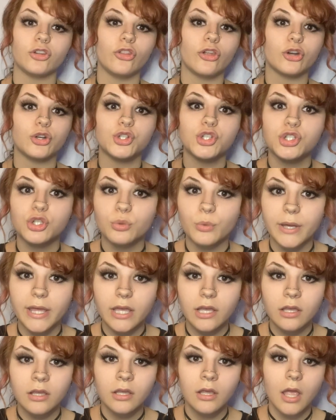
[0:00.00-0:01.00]
they're
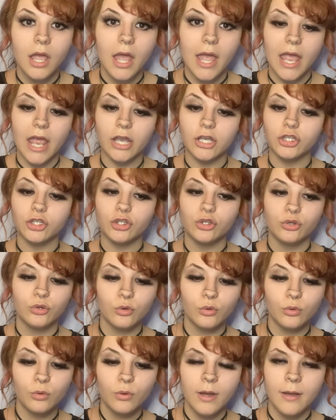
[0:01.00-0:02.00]
doing, and
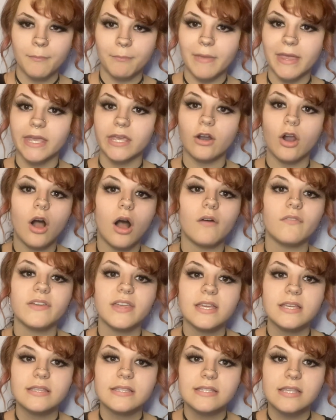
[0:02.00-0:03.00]
you make it
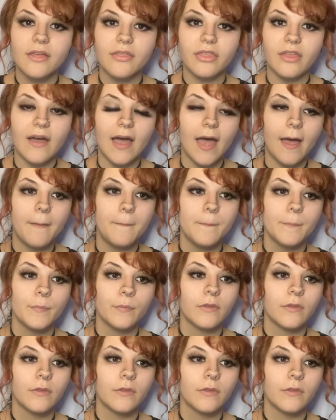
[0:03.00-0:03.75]
obvious that